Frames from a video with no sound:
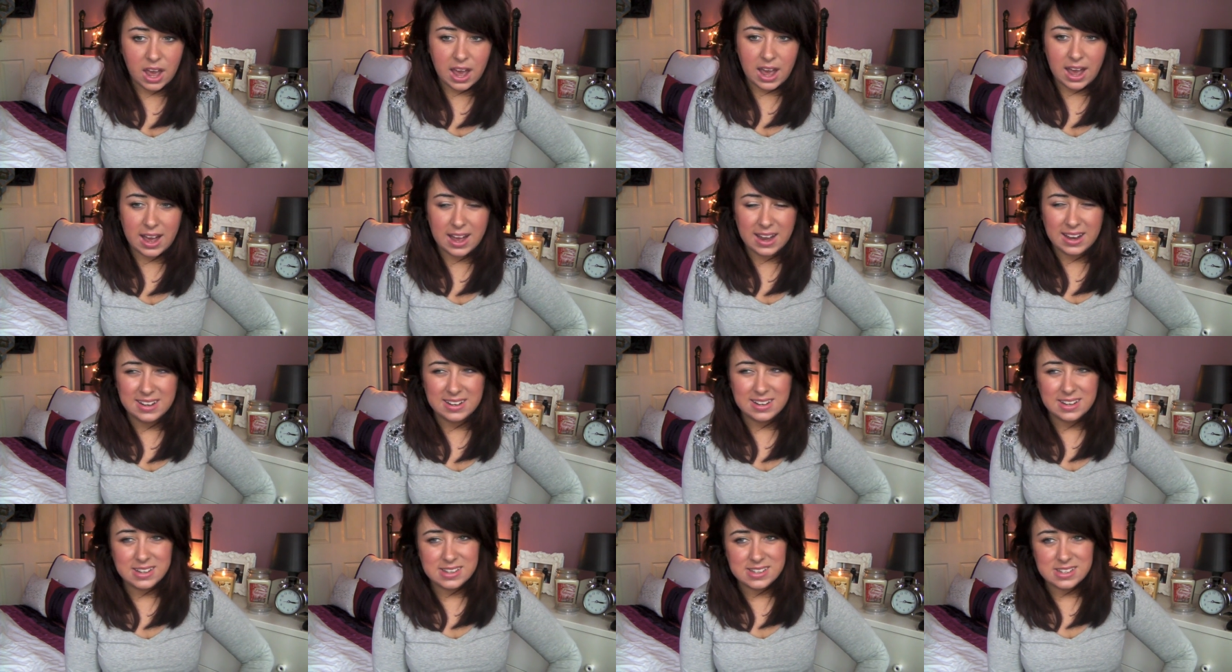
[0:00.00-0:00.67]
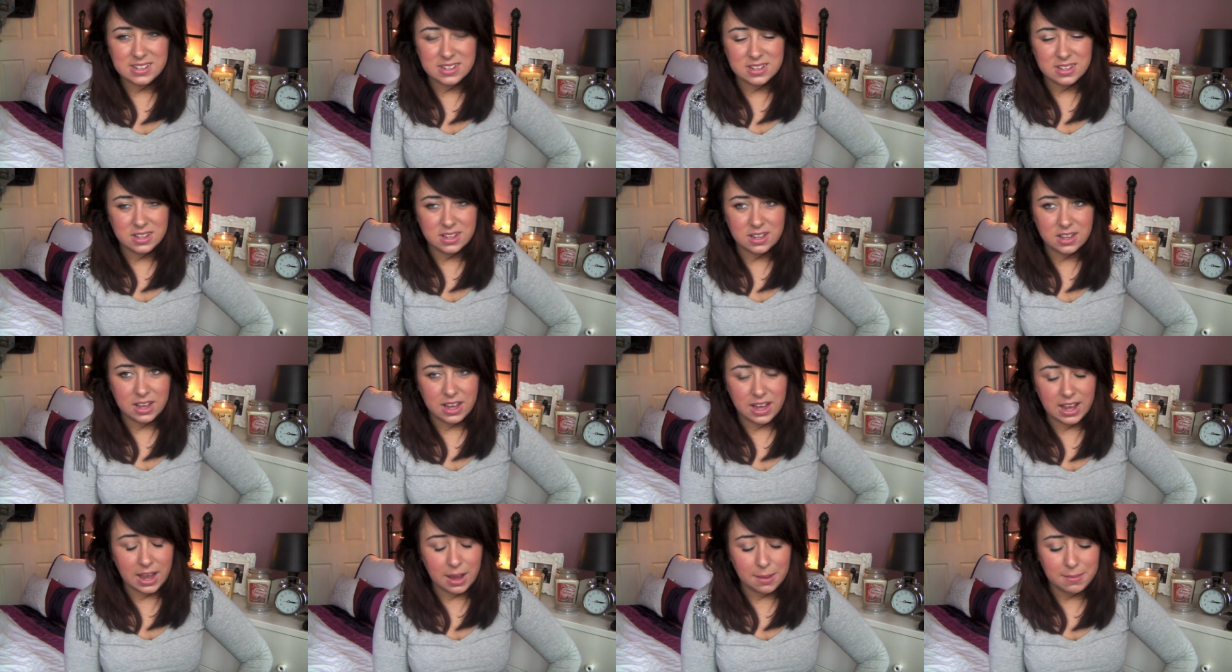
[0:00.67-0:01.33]
and
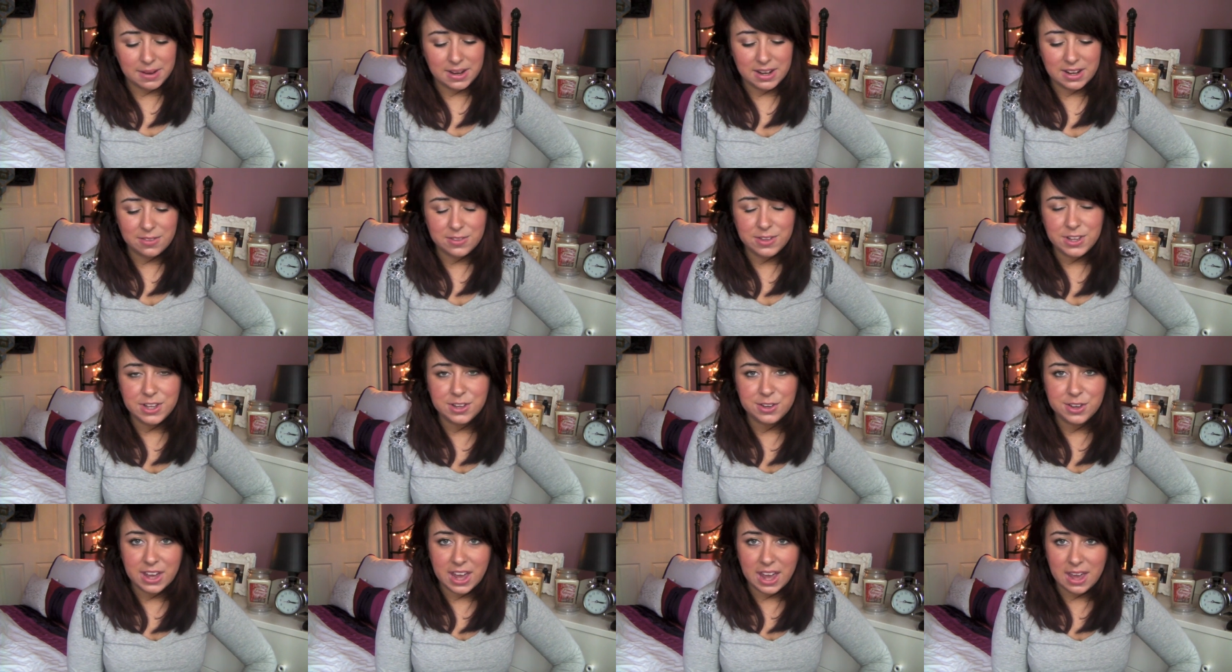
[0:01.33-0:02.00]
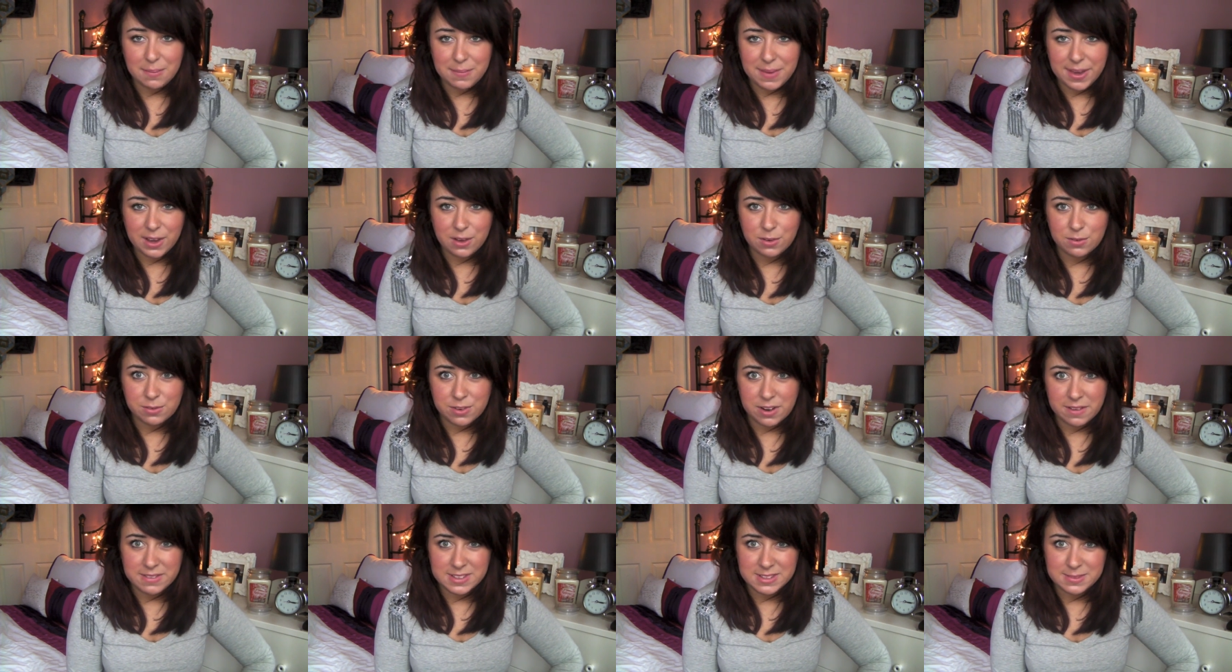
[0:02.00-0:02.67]
I mean, in the UK Makeup
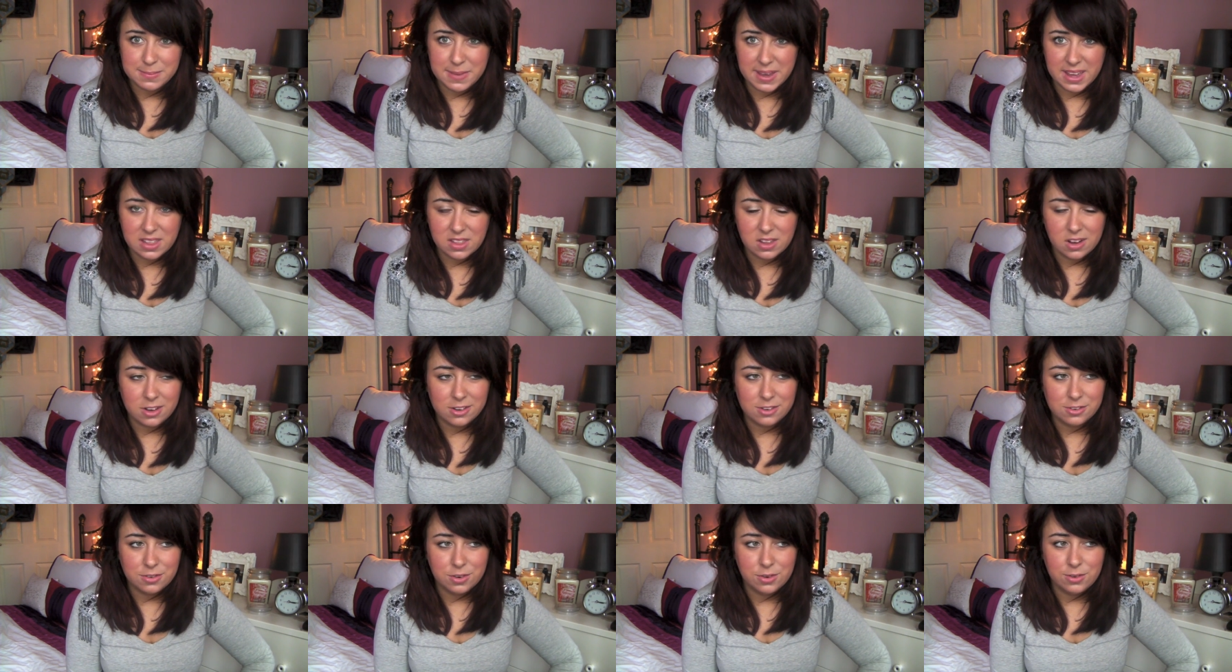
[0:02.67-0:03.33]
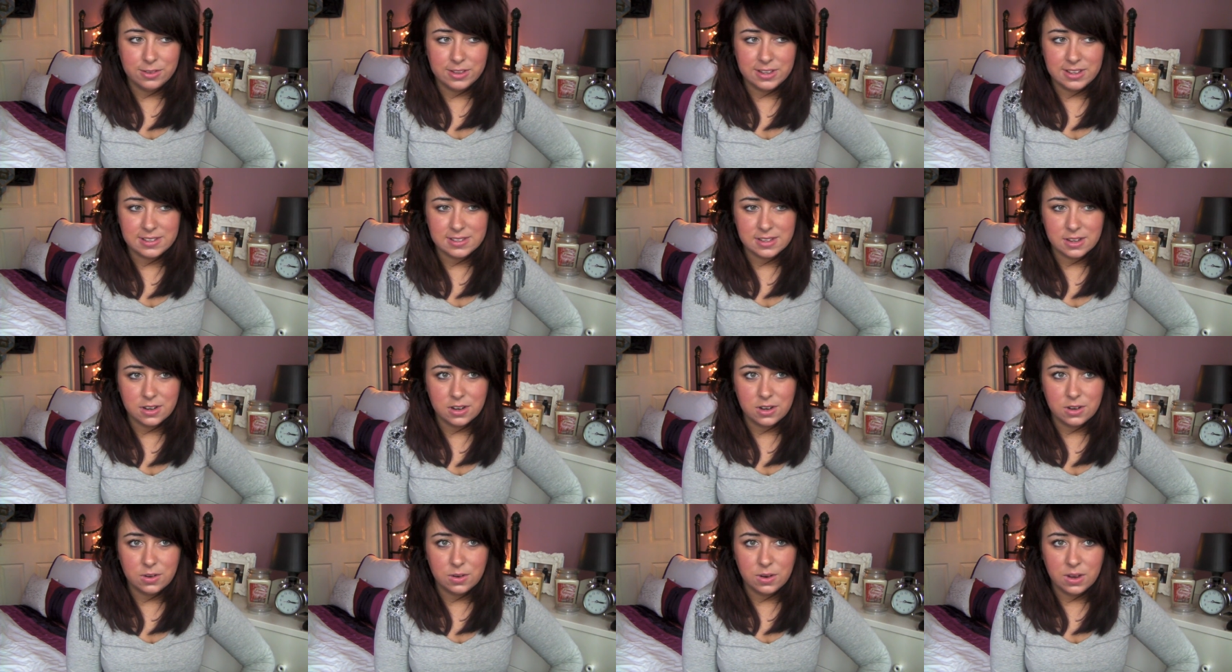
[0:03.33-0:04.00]
Forever's mail order only,
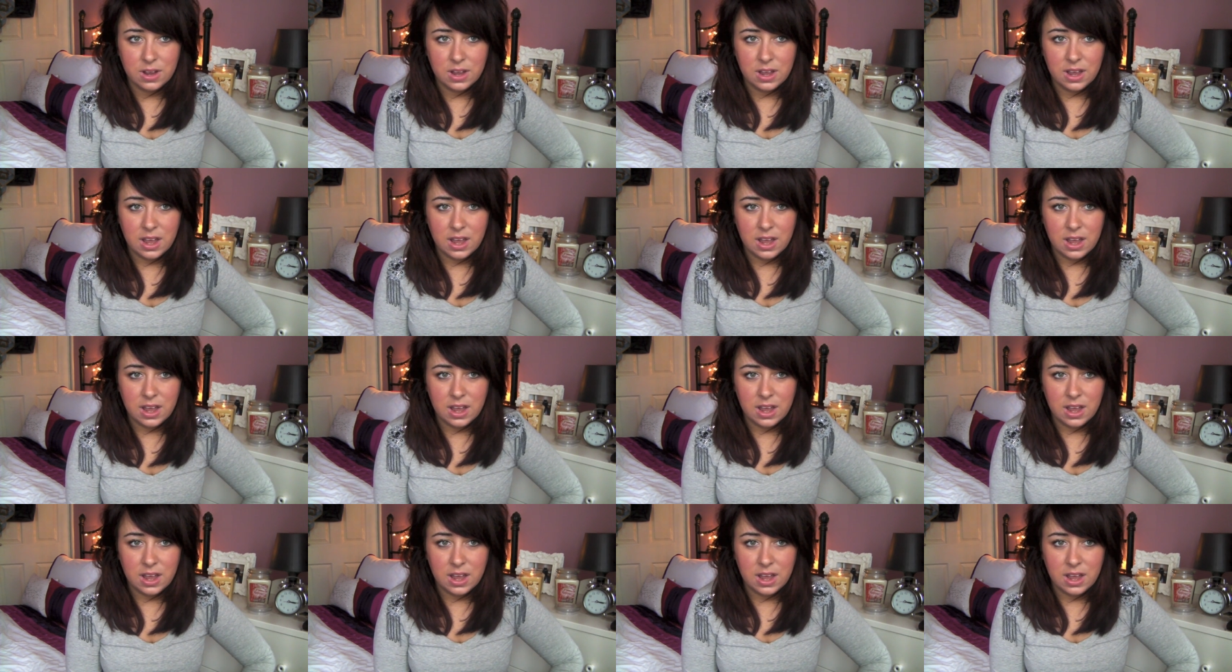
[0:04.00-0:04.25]
so